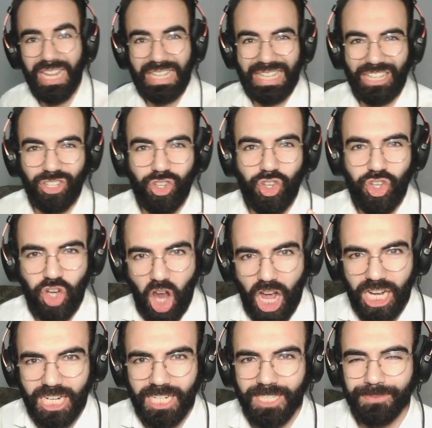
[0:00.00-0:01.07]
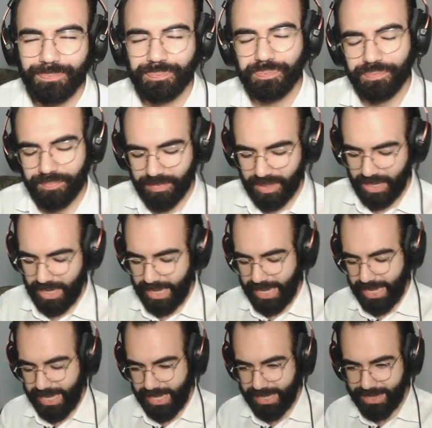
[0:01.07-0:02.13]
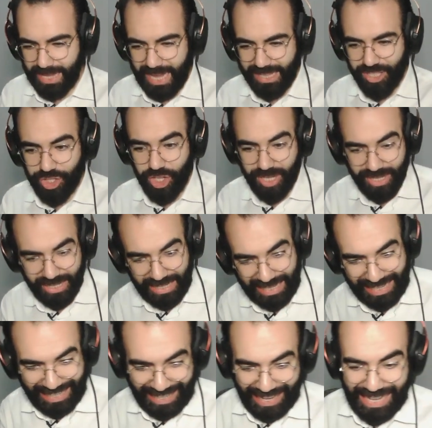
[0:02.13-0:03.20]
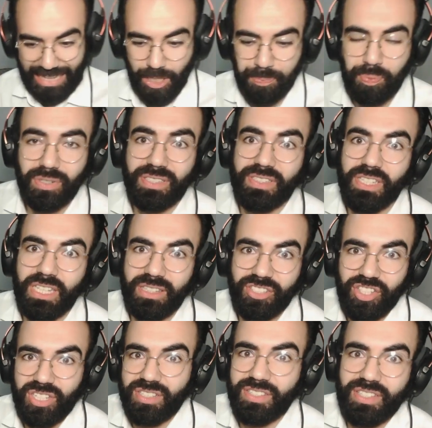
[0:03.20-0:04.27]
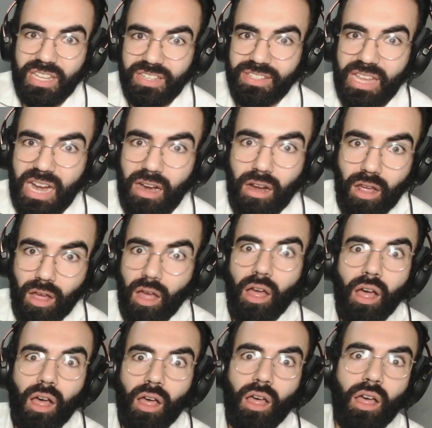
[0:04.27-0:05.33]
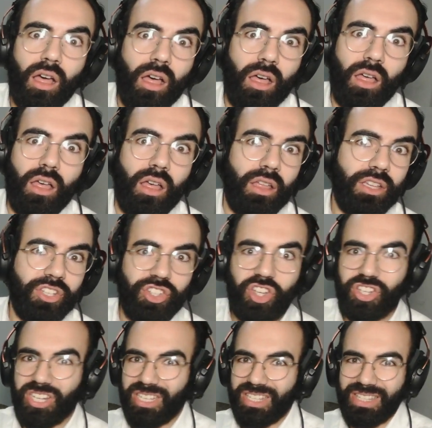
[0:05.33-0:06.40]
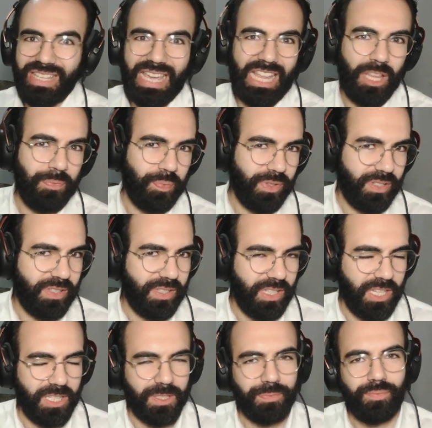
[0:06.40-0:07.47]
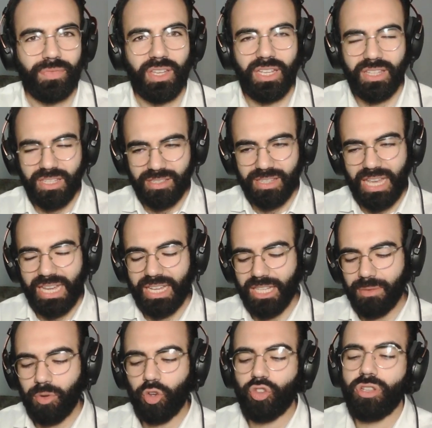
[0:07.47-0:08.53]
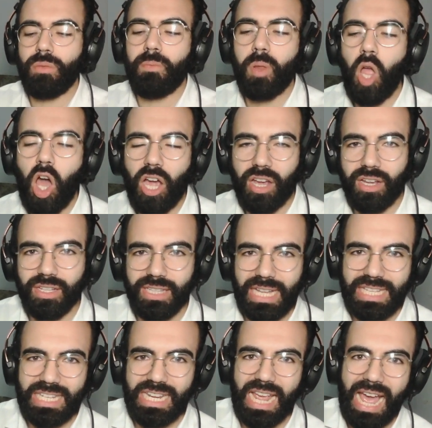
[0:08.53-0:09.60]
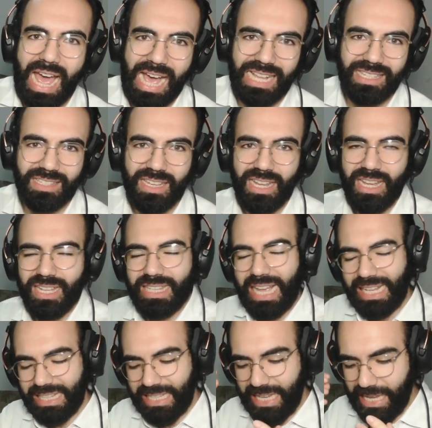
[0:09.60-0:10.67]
and shock, that she can't proceed, just says there, oh, she just can't proceed. It is like an emotional block that she has, that